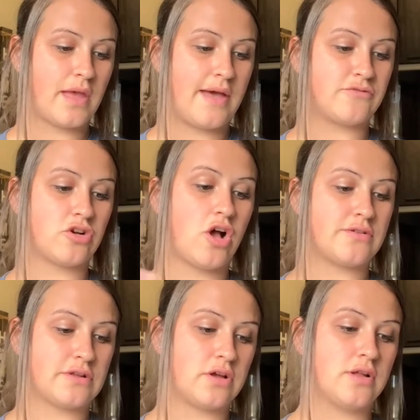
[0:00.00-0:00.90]
after
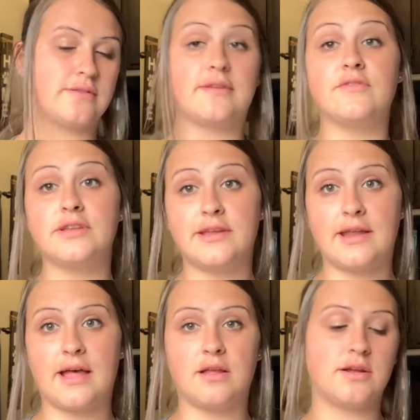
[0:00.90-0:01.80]
cost of goods seventeen
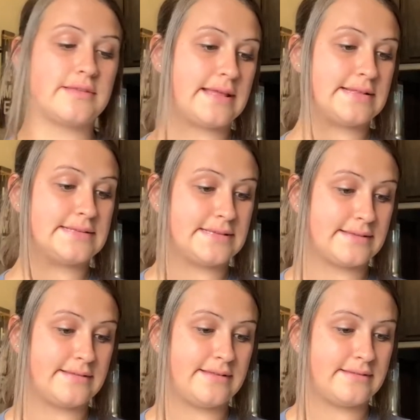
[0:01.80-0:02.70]
dollars and
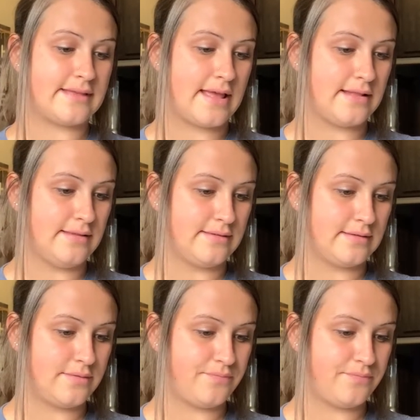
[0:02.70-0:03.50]
sixty cents.